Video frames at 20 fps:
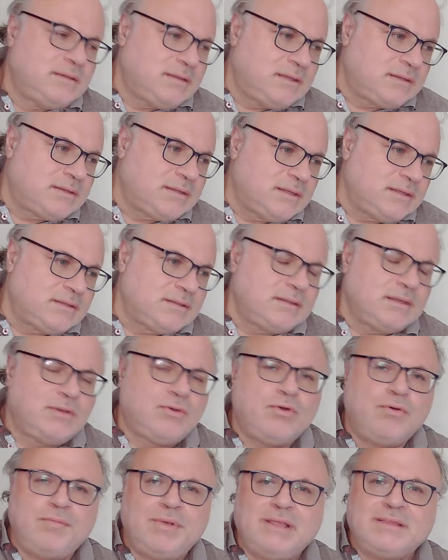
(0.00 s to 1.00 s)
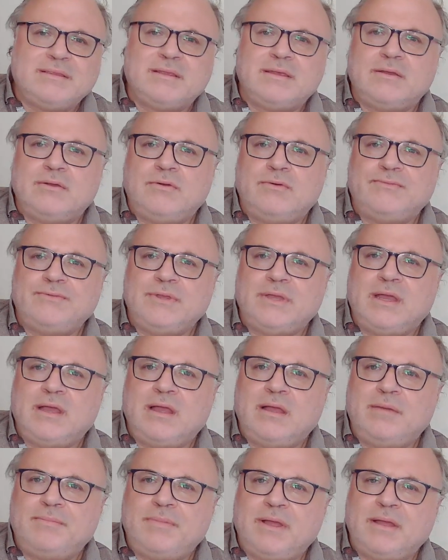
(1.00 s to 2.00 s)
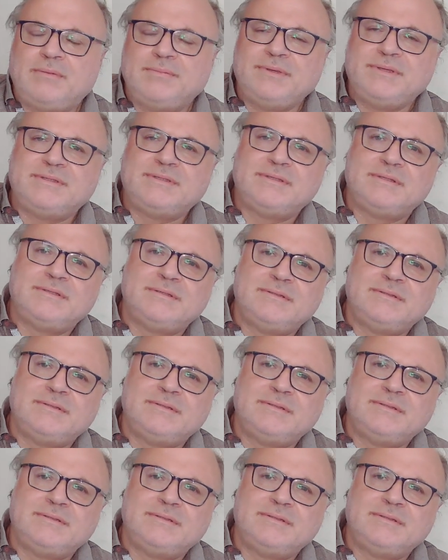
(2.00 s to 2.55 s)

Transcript: that is the commander of the Arab armies.